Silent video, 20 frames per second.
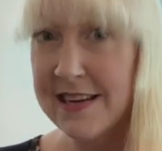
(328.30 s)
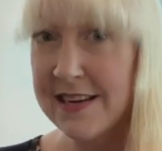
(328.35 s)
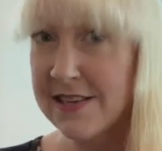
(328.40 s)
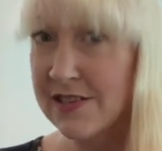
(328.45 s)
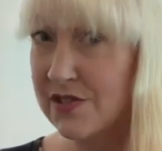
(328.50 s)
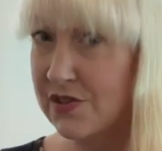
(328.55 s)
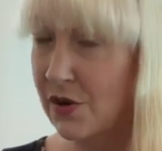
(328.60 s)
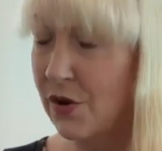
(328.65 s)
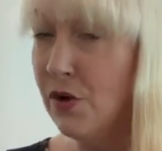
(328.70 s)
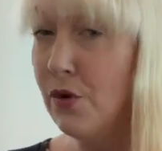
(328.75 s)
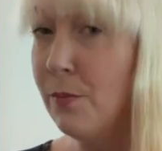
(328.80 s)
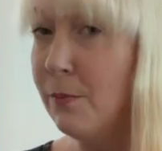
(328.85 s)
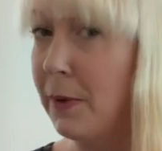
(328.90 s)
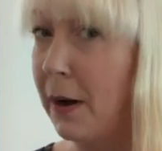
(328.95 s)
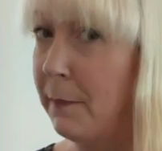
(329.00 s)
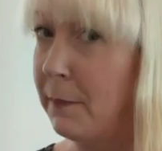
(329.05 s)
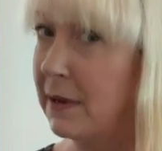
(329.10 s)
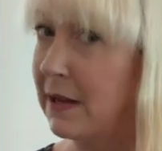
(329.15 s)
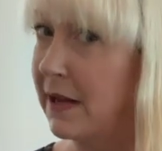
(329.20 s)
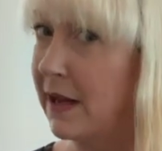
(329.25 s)
So
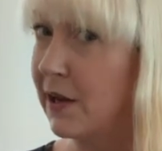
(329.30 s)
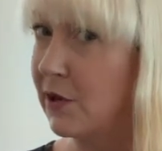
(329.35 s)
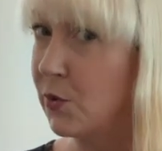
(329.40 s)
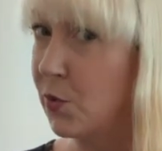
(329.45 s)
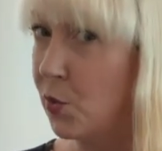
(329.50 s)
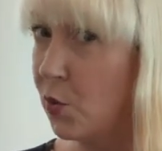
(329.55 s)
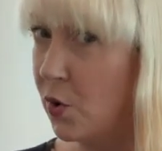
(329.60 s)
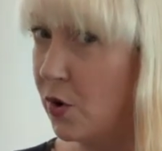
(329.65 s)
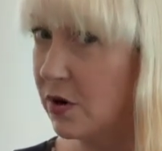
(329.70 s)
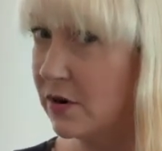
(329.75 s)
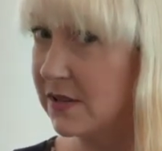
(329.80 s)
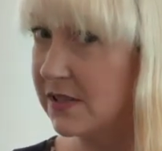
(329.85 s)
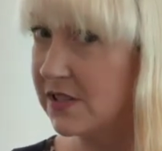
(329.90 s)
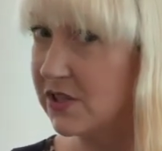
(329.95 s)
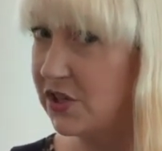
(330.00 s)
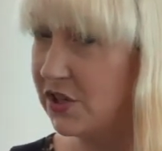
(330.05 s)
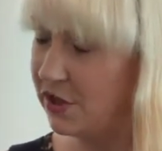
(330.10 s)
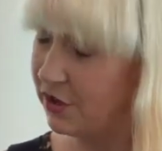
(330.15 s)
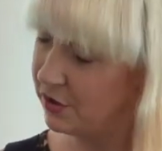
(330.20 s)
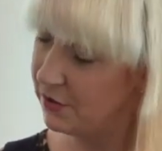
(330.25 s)
my plan was
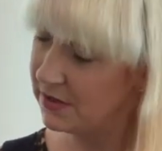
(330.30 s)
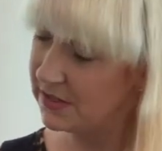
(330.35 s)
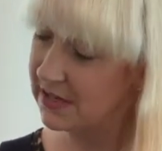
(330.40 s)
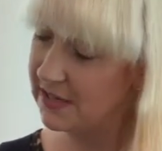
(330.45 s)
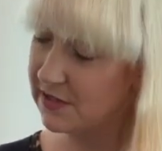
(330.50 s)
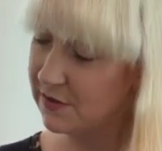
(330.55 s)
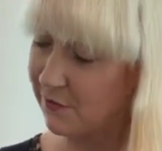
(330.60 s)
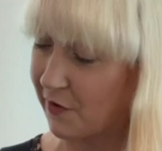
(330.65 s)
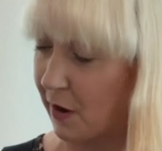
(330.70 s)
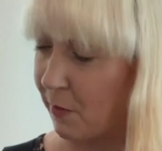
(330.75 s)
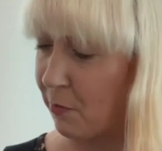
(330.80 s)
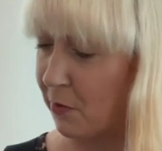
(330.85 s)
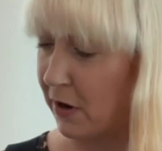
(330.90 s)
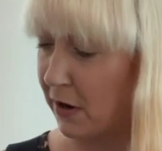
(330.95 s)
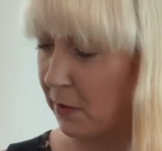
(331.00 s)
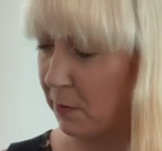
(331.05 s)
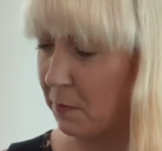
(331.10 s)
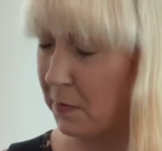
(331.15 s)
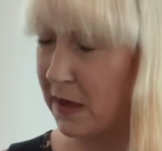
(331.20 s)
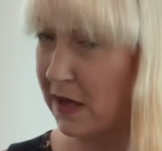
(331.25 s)
to use this
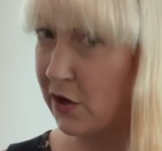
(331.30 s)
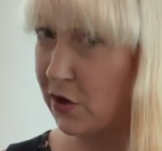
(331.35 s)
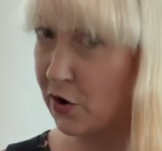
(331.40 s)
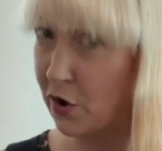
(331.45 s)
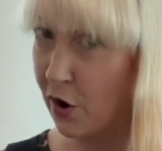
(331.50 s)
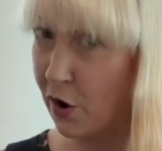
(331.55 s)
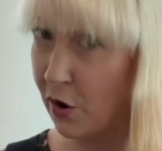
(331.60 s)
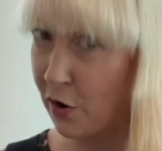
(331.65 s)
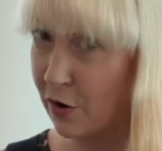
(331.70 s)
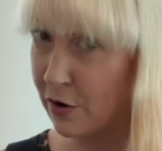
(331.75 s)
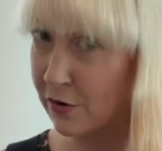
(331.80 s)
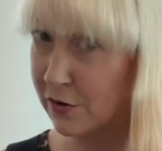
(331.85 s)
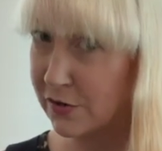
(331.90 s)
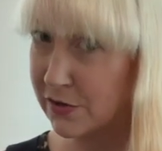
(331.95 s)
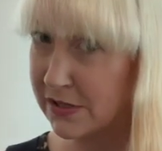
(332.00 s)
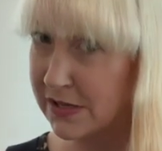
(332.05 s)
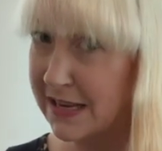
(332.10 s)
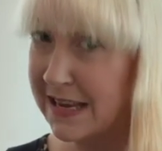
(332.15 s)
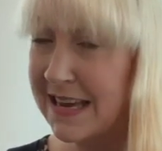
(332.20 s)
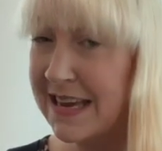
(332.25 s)
fabric
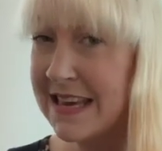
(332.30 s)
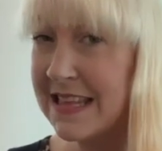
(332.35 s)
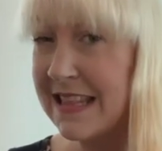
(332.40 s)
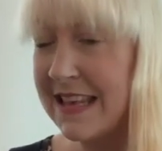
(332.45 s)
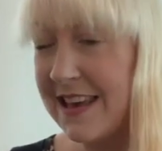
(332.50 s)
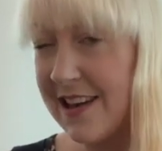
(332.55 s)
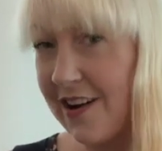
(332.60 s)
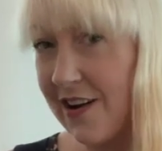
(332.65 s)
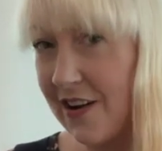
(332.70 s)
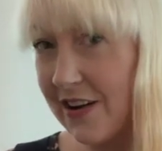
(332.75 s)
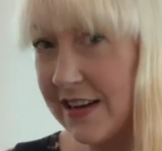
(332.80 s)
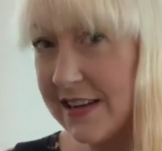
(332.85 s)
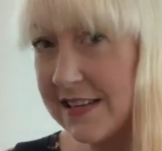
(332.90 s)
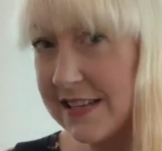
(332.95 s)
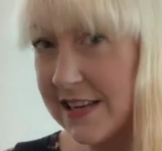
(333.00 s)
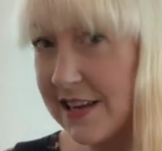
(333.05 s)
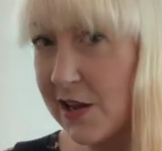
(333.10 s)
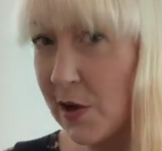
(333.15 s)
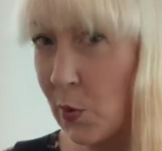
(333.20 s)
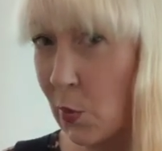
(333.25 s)
because the
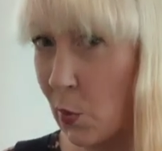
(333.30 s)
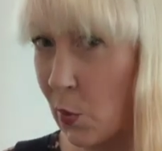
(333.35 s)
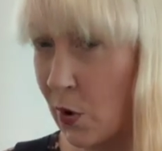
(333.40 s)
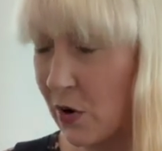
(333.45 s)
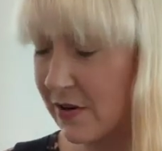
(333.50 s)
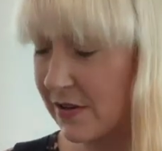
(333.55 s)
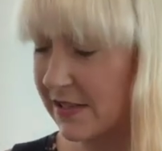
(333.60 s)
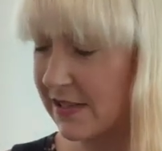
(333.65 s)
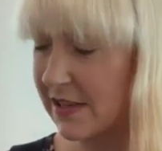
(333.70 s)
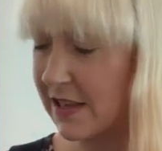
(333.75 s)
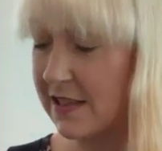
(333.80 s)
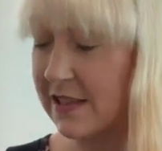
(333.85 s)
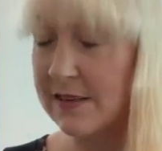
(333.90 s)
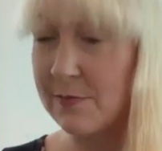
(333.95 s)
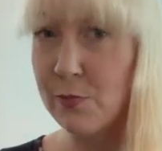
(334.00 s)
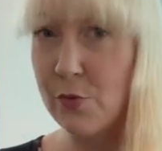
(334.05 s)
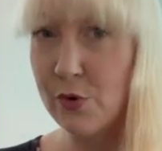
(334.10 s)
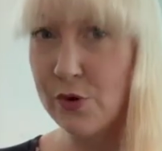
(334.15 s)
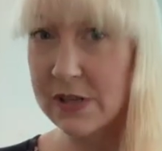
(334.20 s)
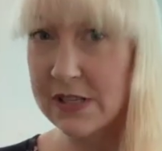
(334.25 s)
idea was that the
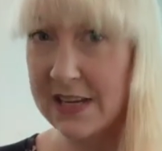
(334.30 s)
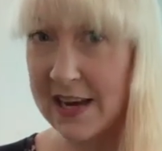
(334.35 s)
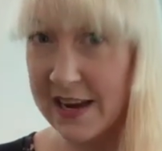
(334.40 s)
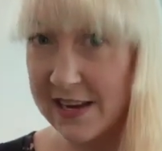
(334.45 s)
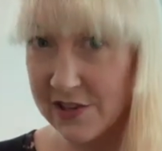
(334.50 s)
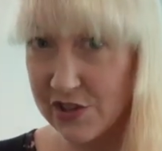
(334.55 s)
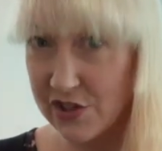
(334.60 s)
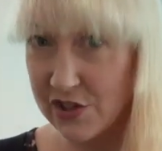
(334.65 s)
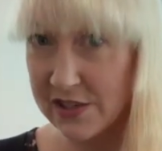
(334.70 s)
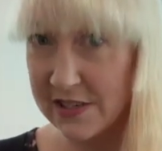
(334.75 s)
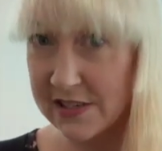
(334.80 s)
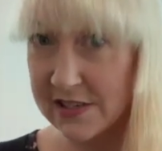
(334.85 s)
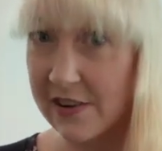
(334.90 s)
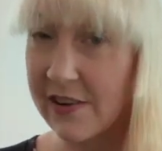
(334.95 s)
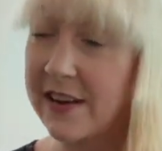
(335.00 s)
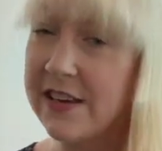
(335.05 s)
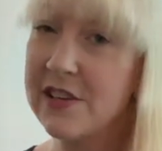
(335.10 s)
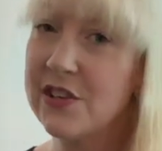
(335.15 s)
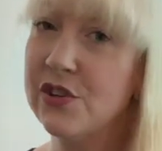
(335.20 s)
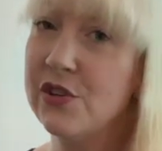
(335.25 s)
more textured
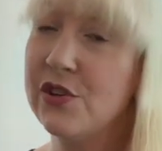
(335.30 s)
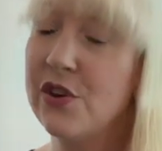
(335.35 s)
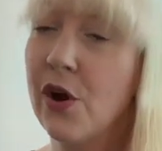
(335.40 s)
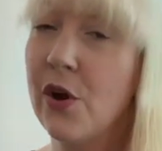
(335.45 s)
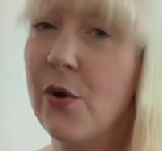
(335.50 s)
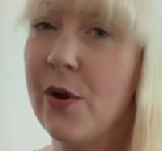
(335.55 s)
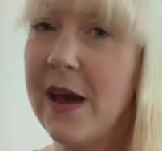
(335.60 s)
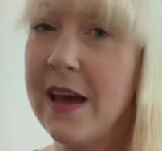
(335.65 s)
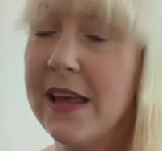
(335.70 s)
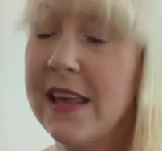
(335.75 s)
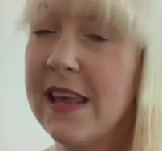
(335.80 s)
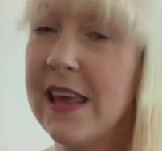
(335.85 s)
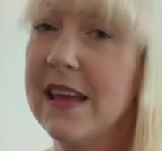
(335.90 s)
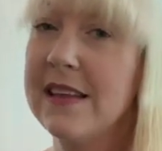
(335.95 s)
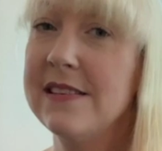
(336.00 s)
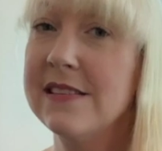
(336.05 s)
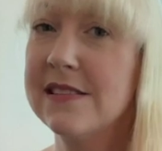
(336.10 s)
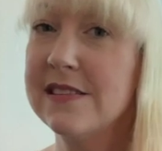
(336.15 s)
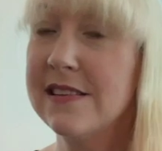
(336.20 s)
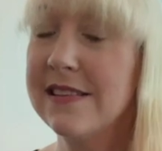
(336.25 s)
side could go
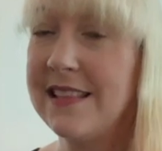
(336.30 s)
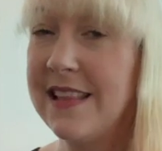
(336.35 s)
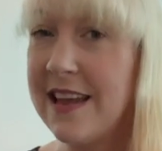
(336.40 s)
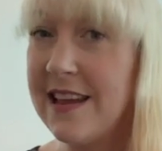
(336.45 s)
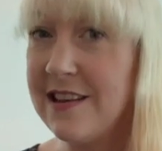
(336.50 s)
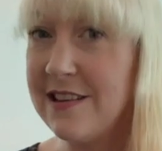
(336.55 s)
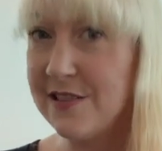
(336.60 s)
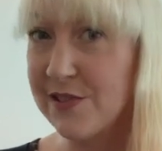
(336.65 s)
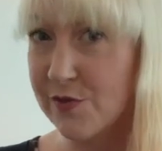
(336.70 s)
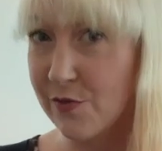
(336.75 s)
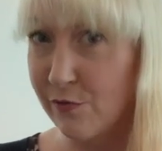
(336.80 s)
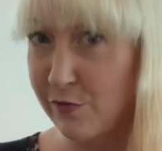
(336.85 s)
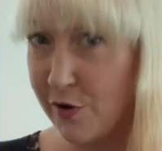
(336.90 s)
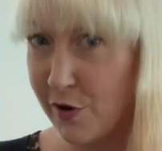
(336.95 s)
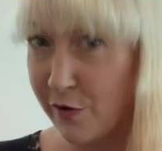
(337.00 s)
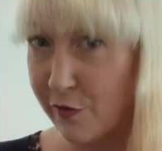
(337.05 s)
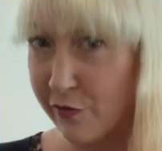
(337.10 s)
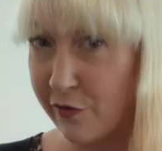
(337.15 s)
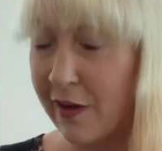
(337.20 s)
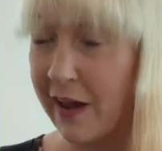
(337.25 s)
against Layla's
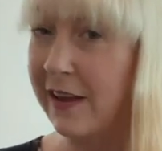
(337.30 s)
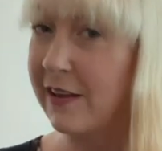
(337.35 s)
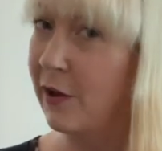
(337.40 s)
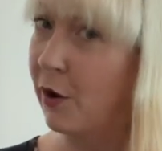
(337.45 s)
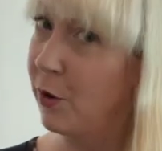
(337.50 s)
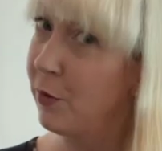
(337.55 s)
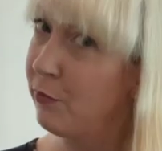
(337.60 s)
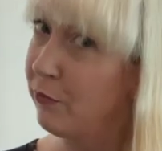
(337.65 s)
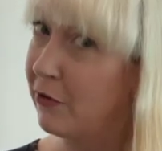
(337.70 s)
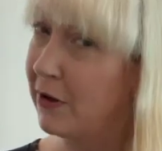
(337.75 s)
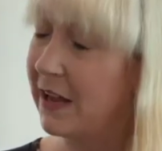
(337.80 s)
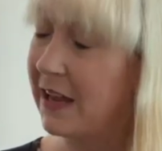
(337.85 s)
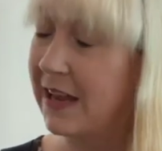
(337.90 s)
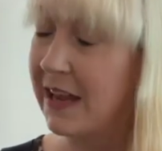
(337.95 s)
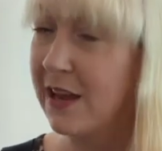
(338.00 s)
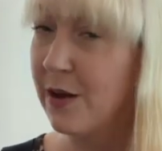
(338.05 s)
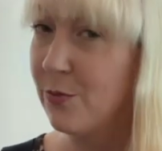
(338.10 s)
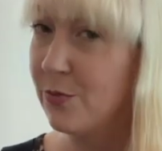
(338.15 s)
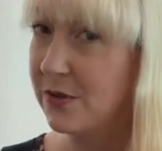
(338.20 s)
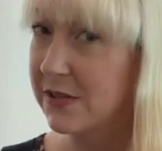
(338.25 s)
roof and hopefully
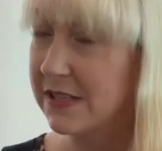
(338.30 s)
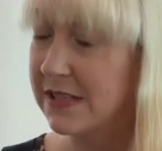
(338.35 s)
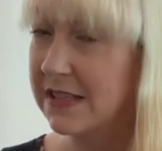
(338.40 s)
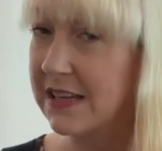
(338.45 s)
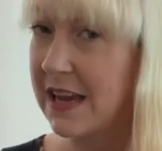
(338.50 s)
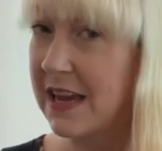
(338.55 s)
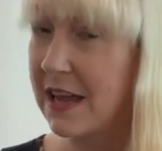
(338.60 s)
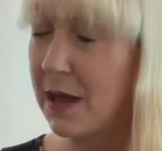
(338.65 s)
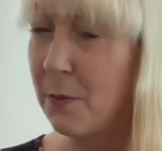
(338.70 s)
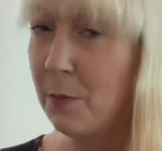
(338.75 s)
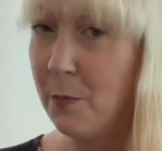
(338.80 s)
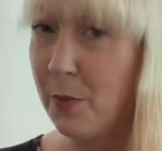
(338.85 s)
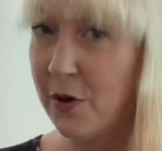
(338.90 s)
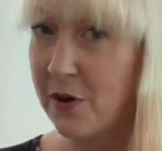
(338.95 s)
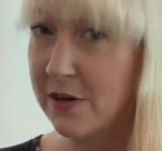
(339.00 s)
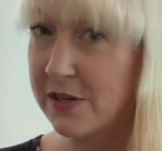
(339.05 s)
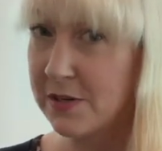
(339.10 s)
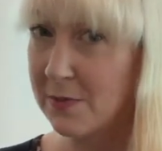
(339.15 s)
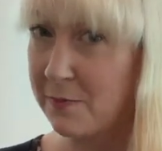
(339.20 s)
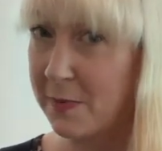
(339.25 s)
it would stay
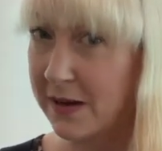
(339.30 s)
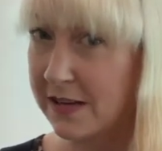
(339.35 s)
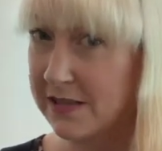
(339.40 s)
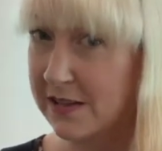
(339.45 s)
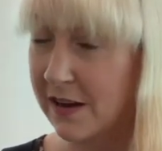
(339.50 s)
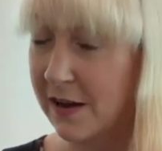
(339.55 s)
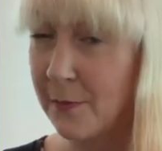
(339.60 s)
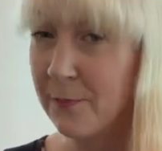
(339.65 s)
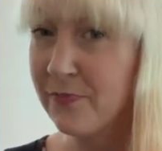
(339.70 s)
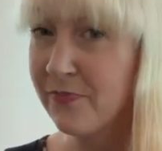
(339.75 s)
put better.